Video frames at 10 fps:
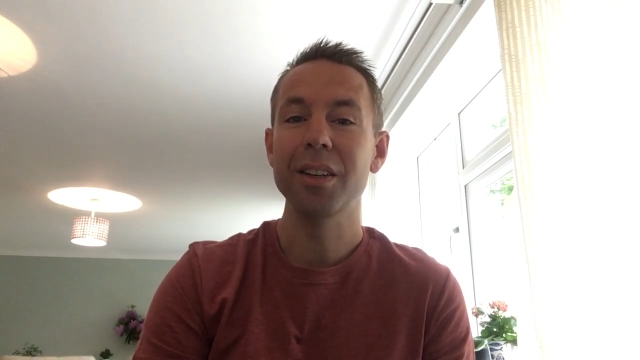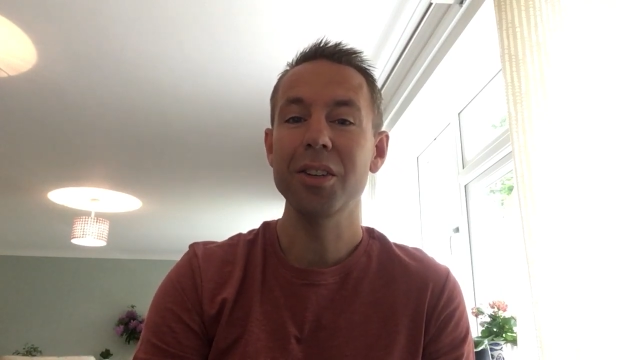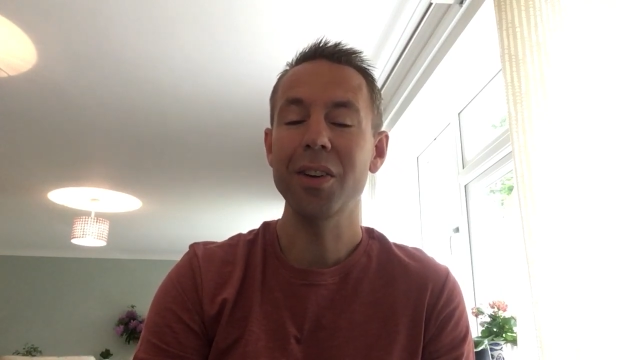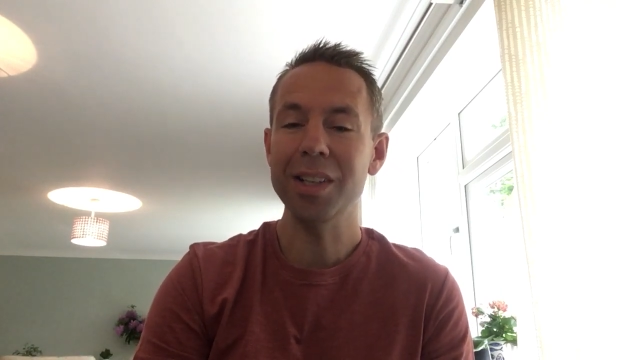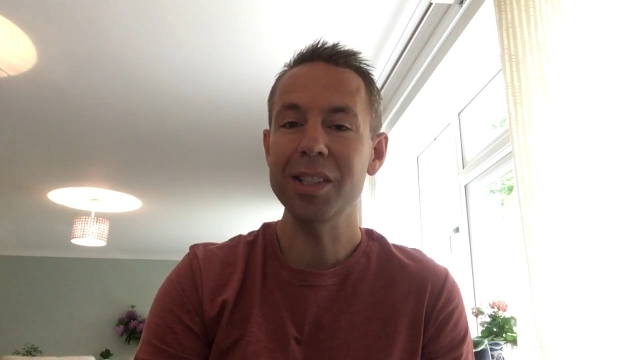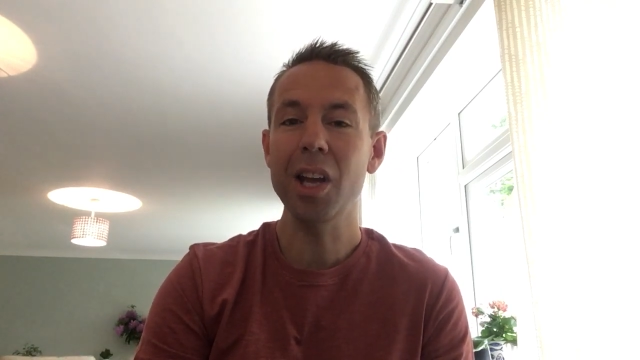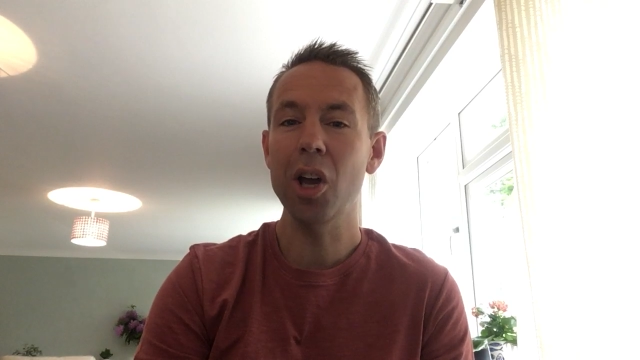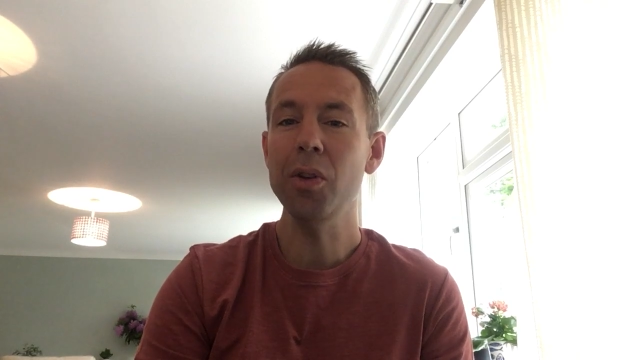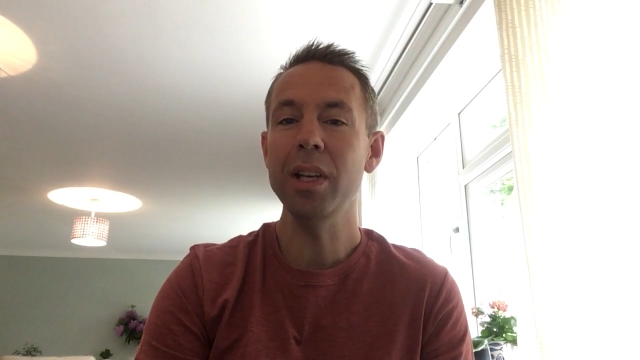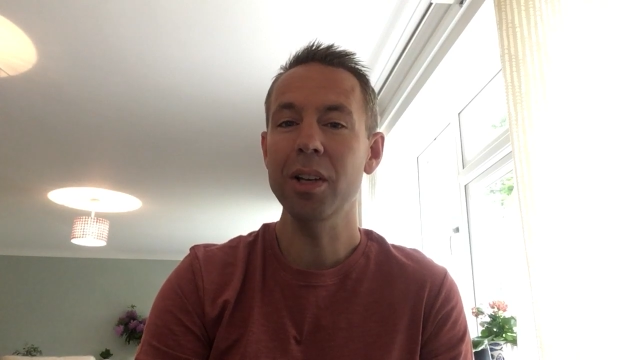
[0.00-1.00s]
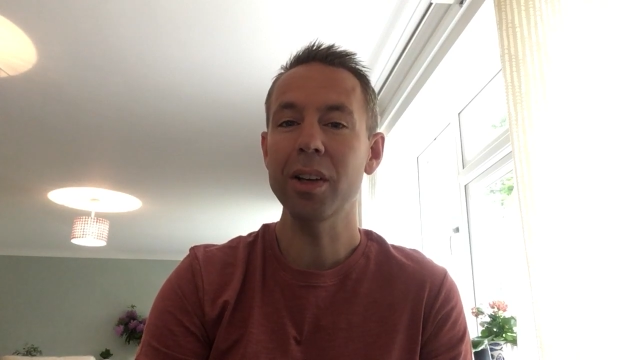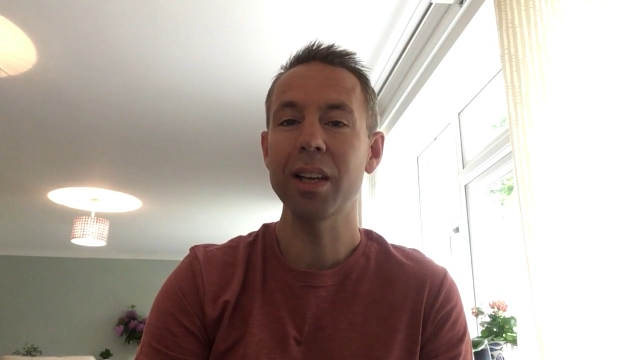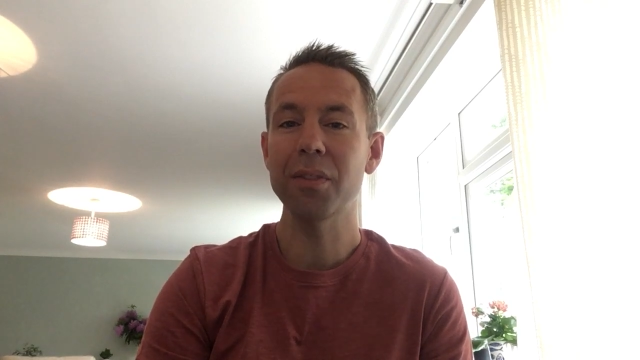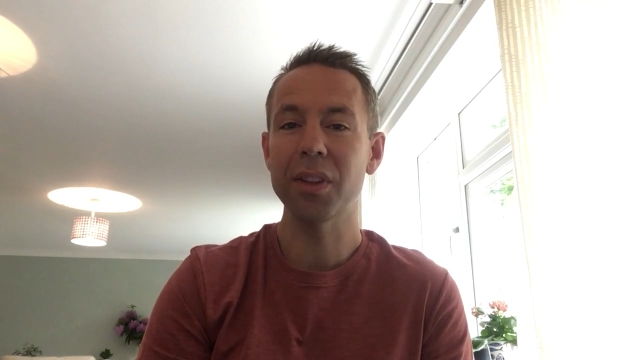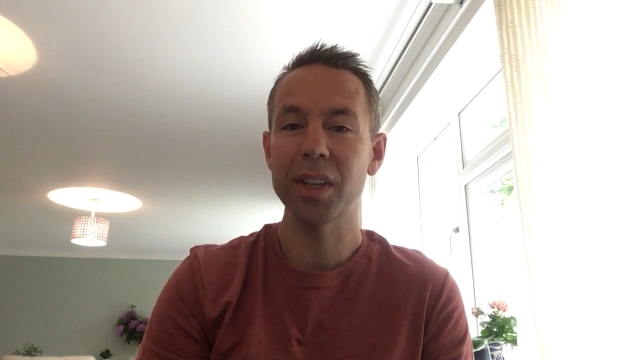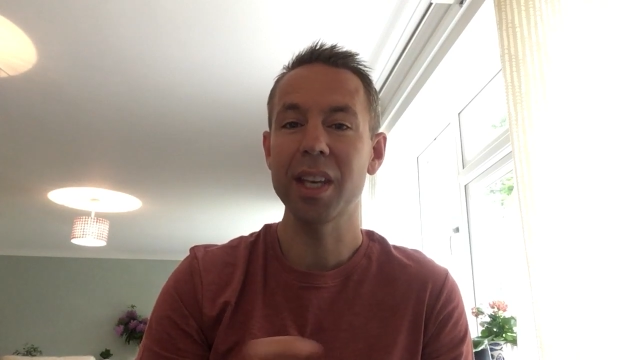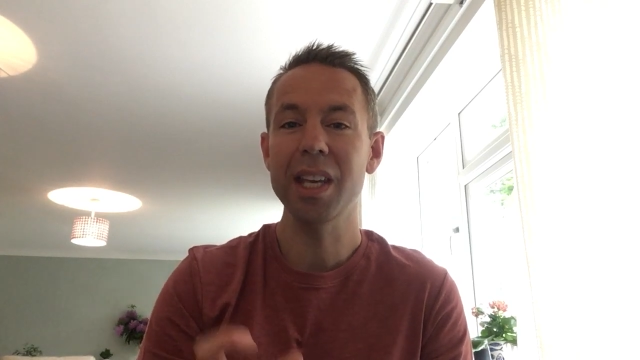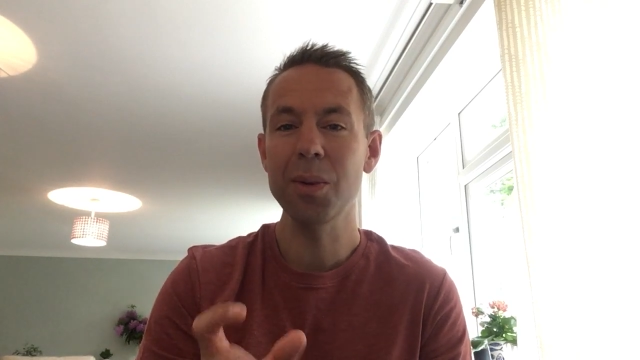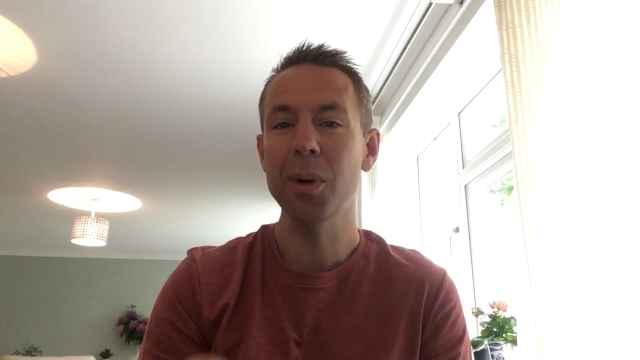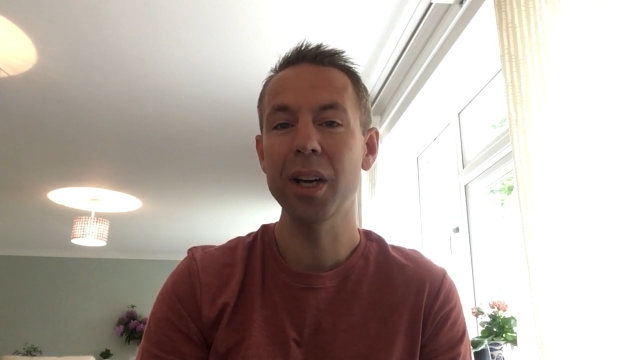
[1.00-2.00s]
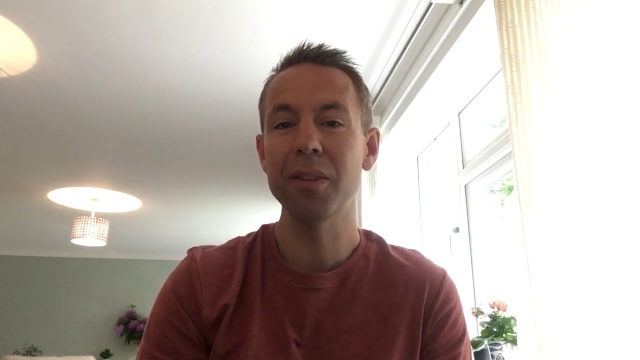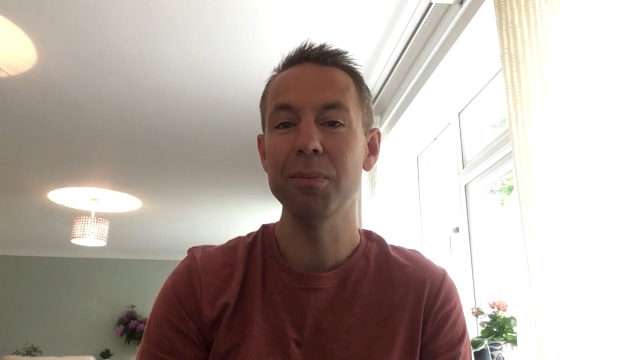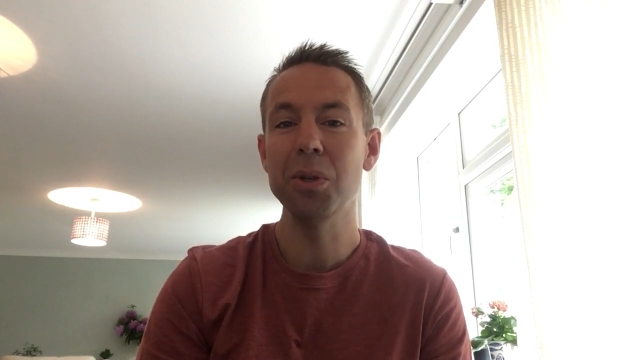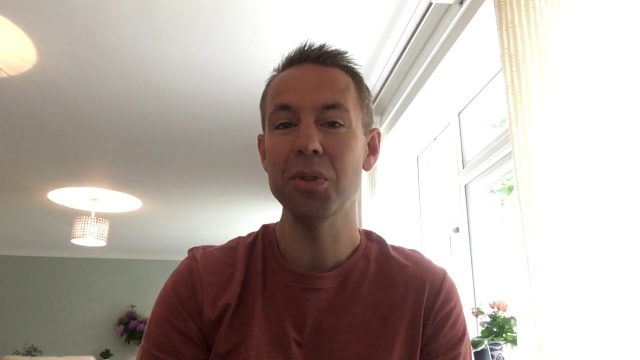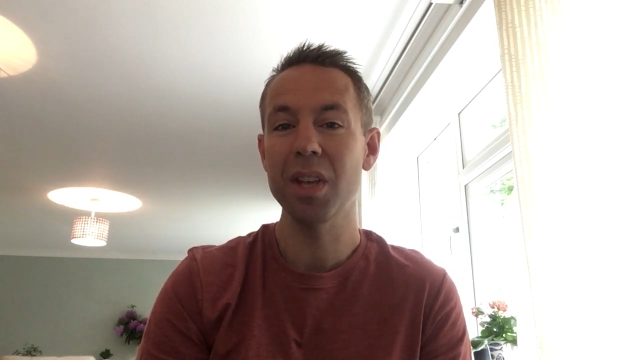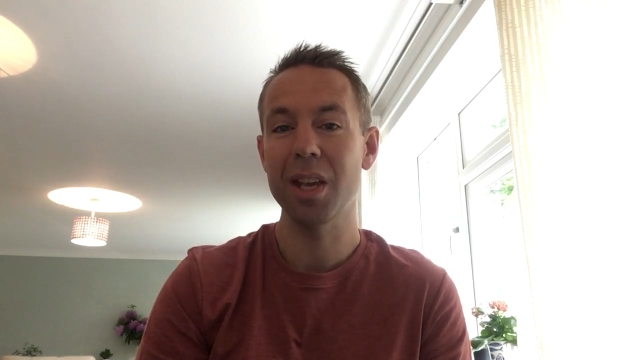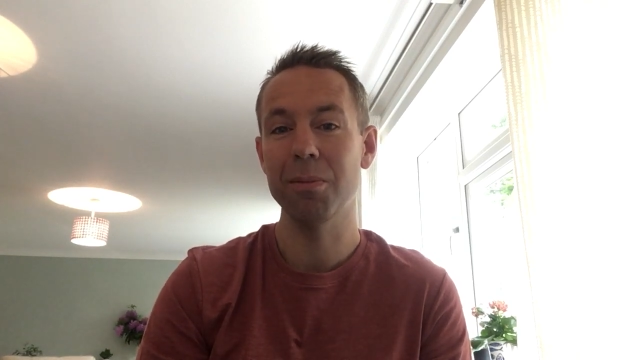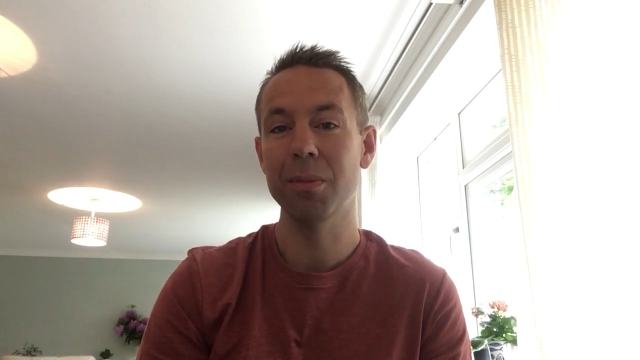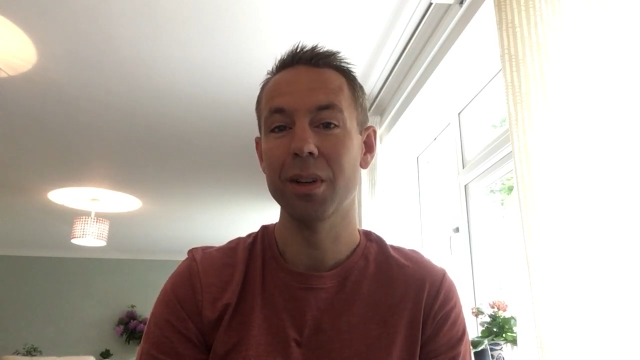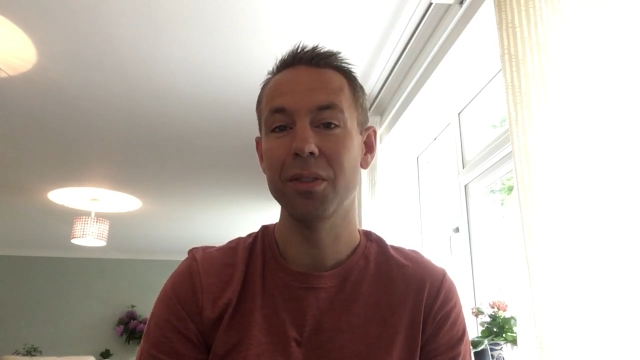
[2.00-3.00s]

You're actually only looking for the key word of museum.